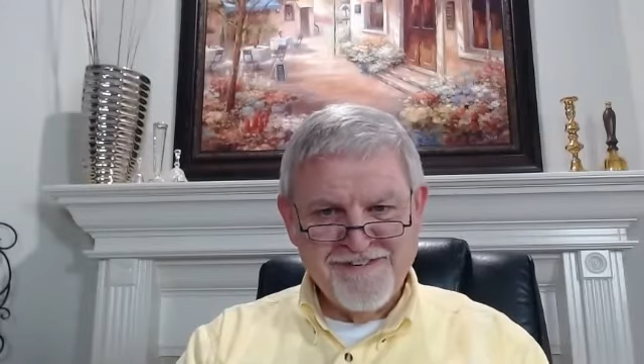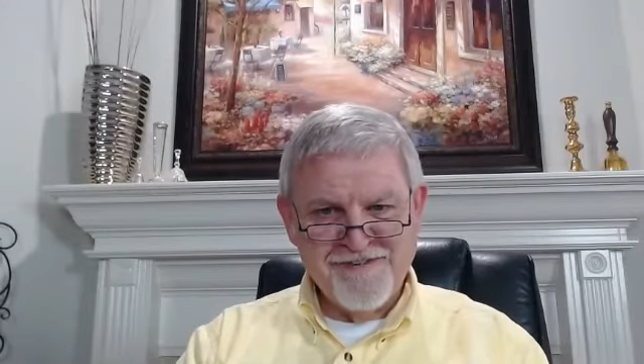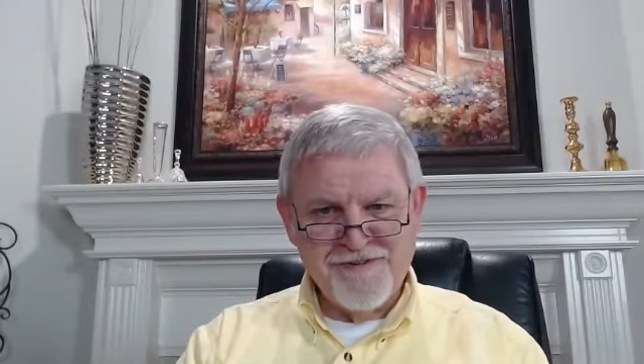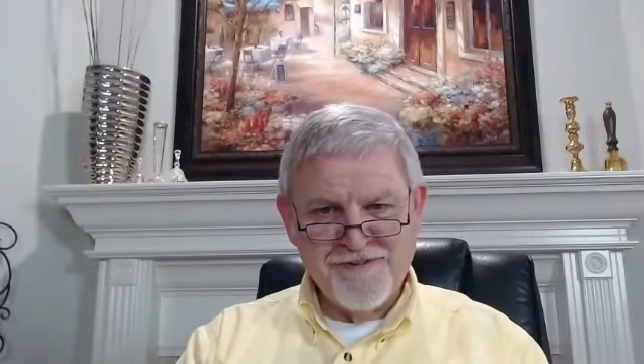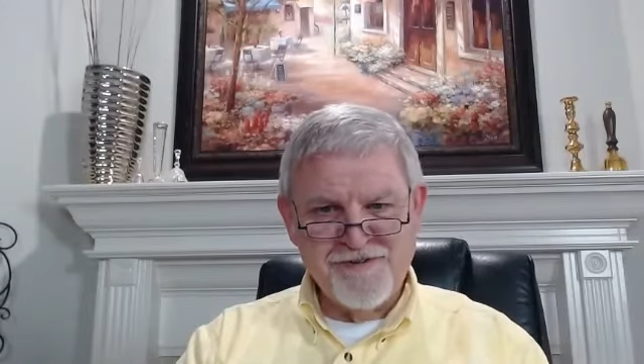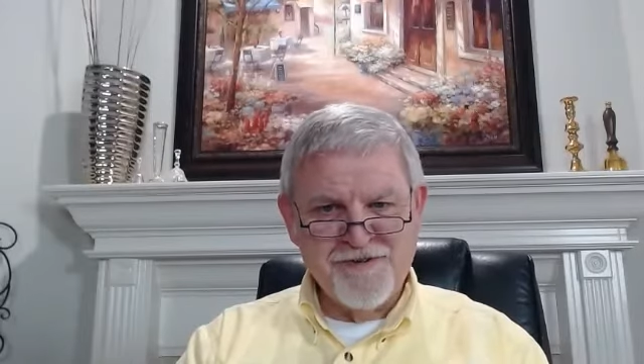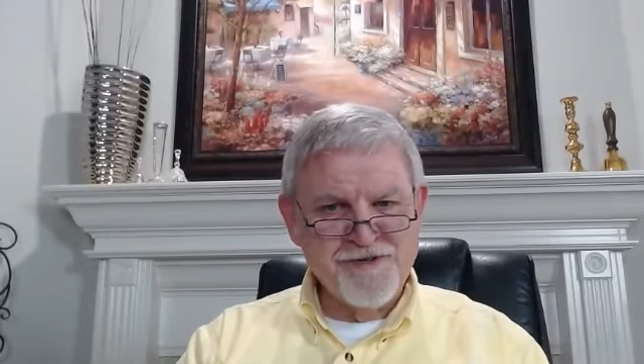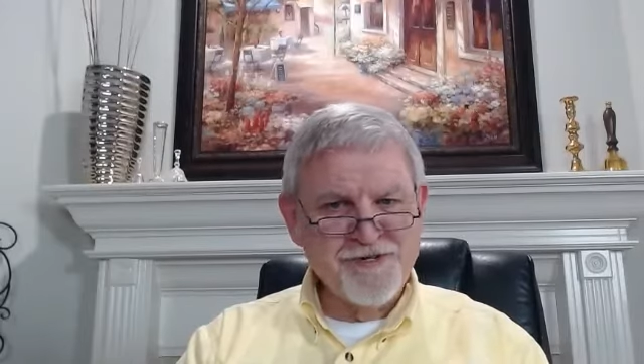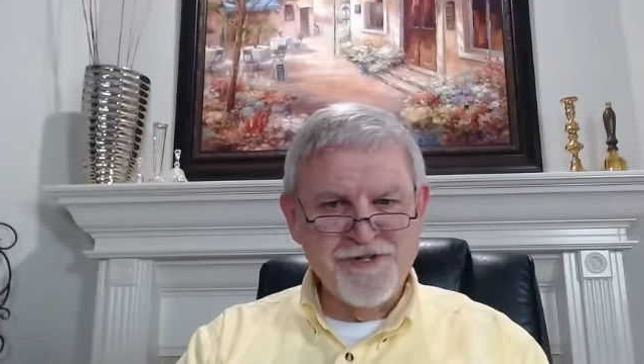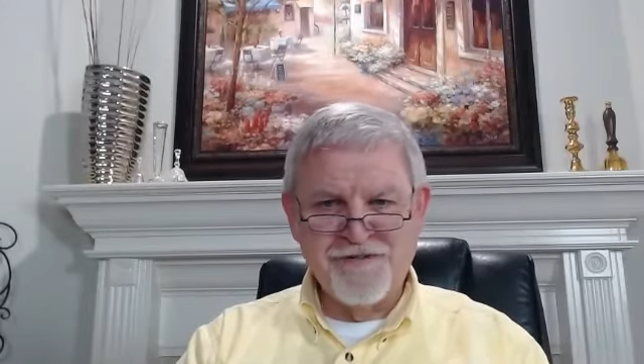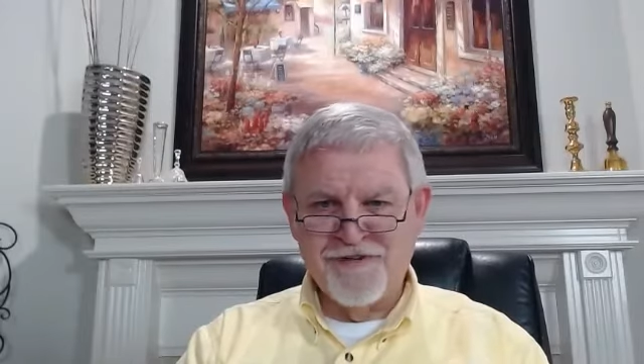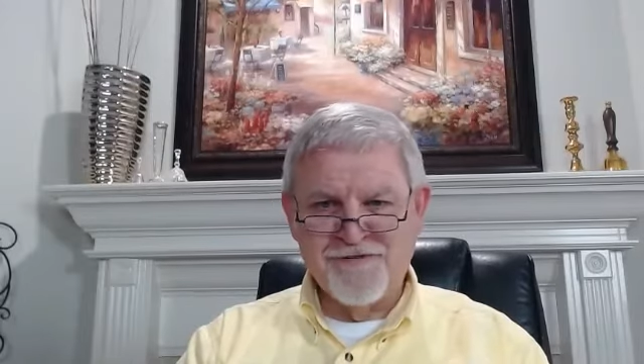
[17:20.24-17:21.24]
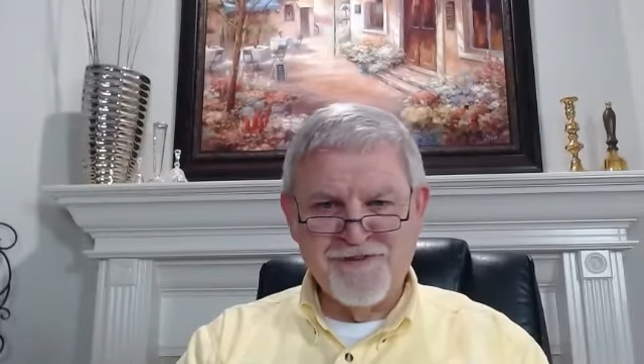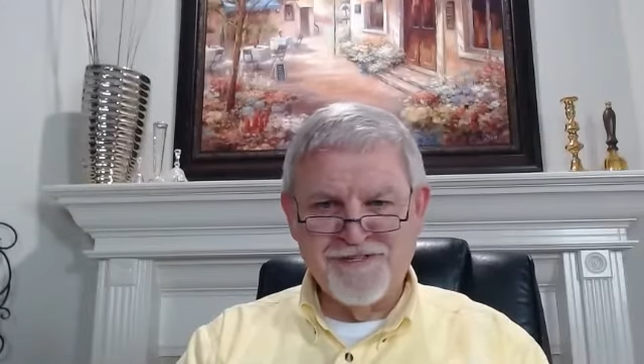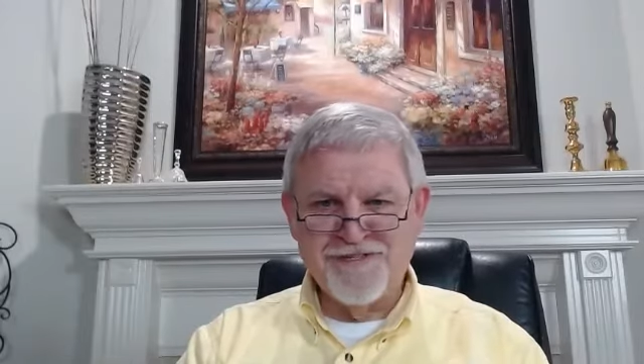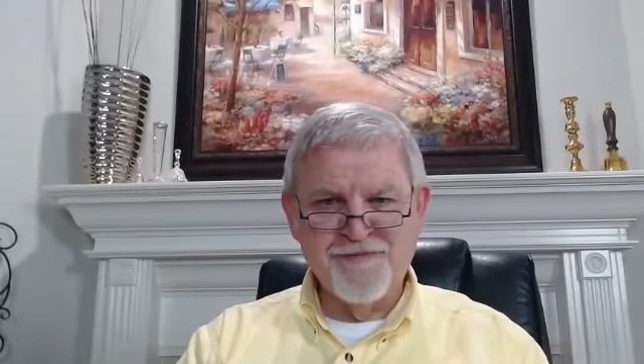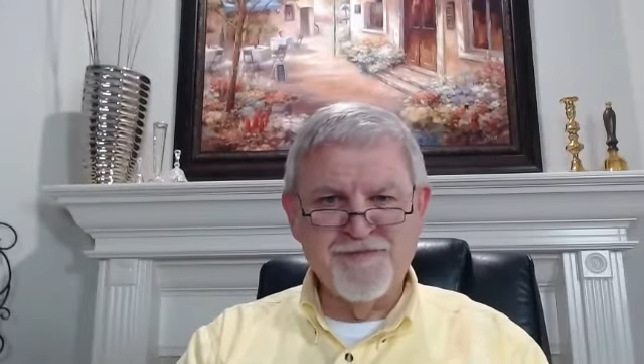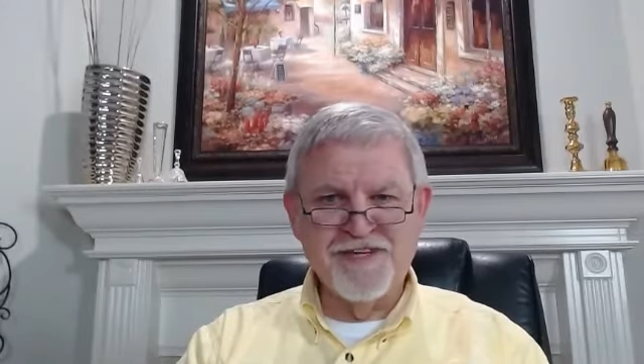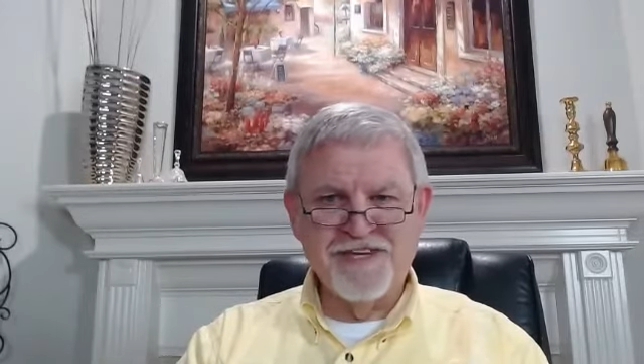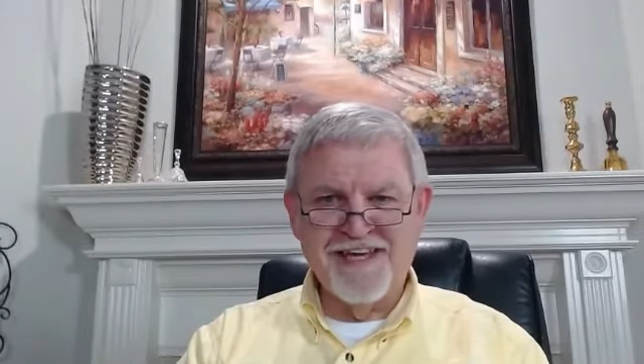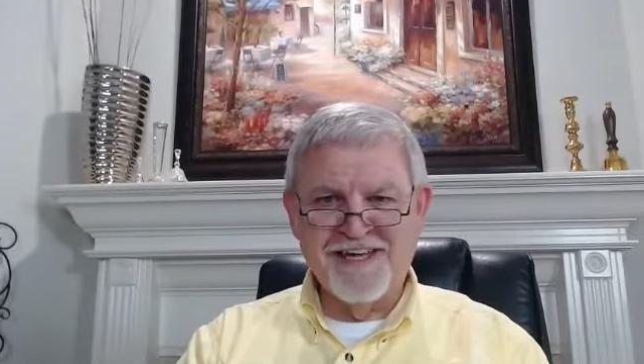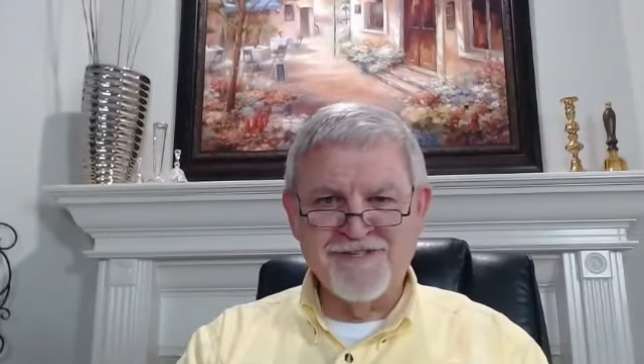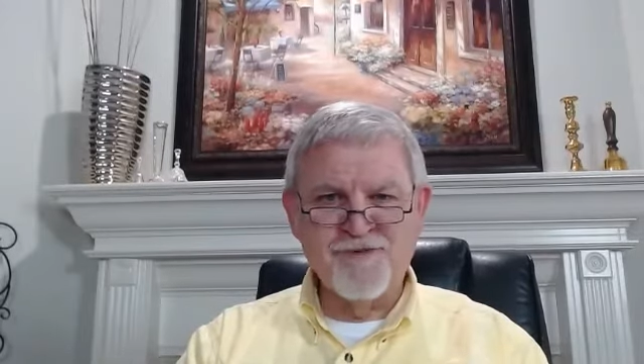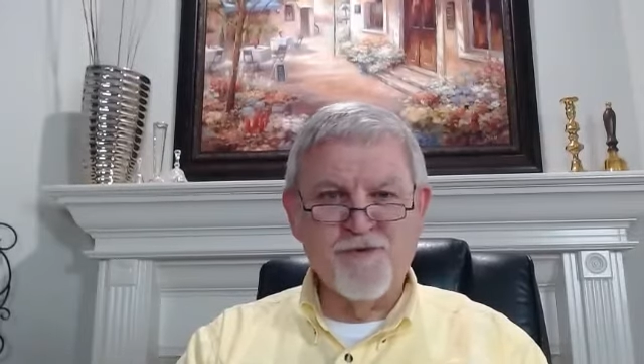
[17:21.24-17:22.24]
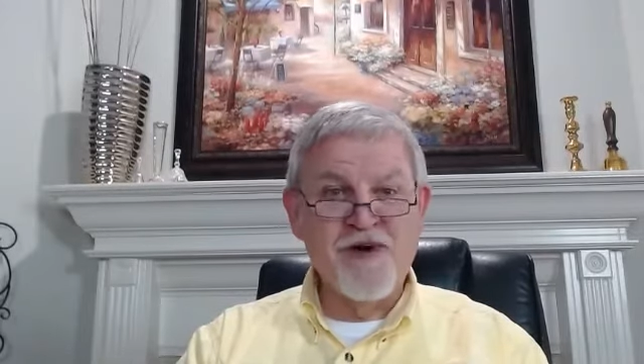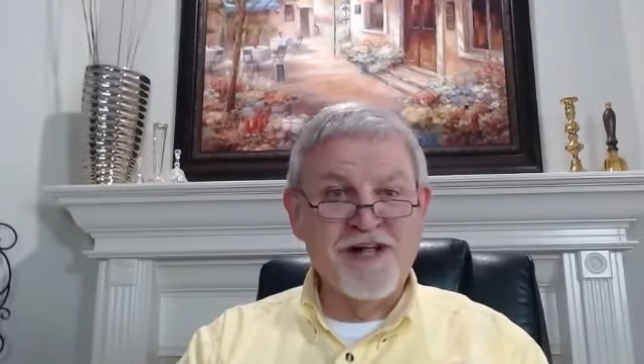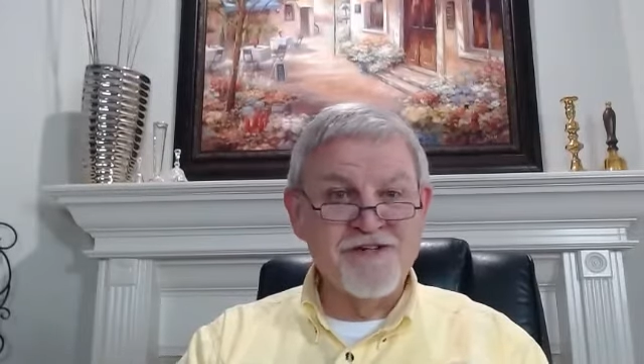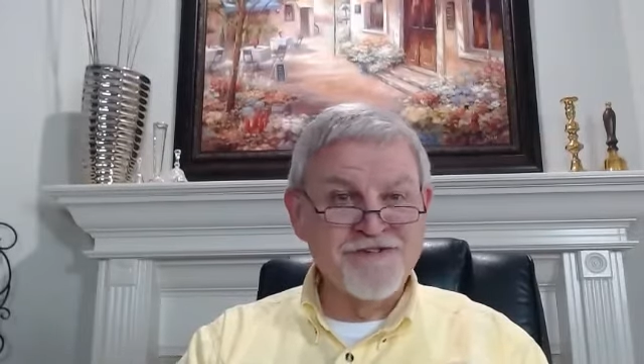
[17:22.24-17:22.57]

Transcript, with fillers: Or oh, don't you love it when somebody gets well